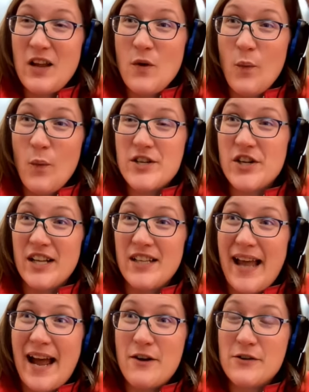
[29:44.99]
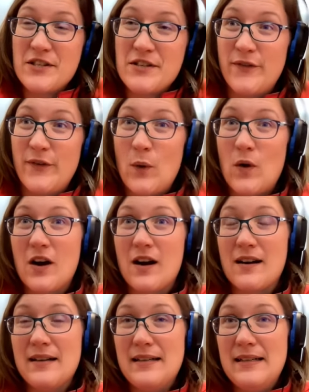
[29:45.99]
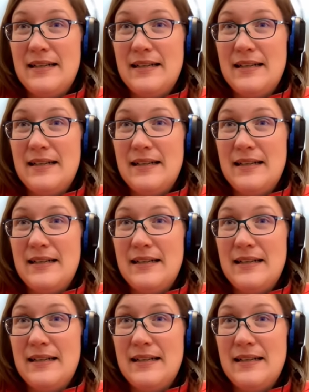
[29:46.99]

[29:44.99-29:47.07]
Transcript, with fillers: which allows for